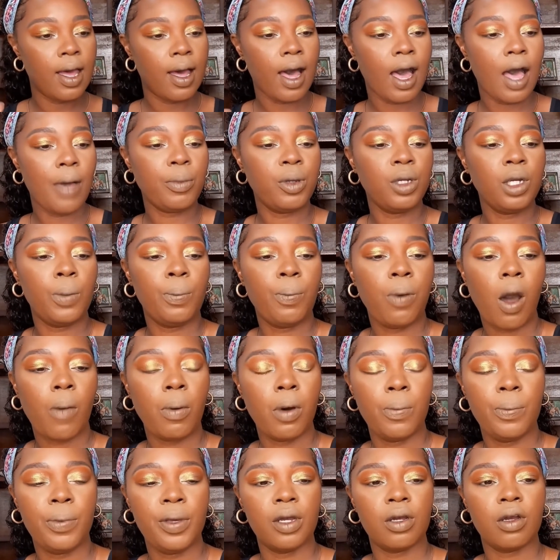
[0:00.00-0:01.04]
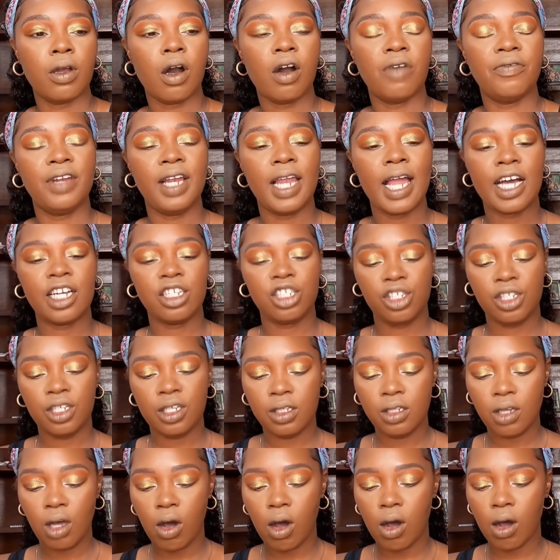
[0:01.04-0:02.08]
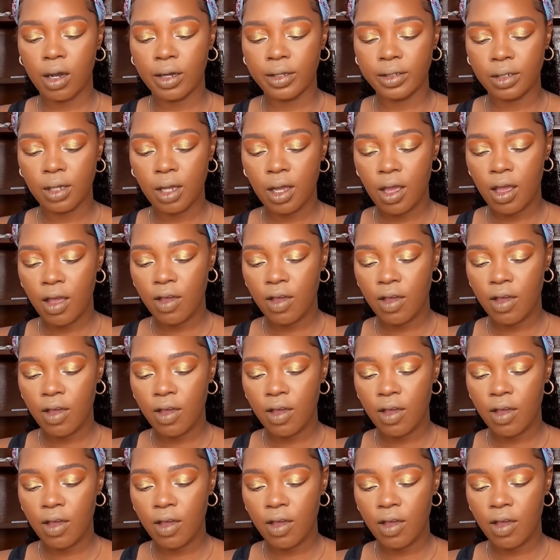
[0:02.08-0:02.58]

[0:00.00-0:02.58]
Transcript: I'm going to pop a pair of lashes on.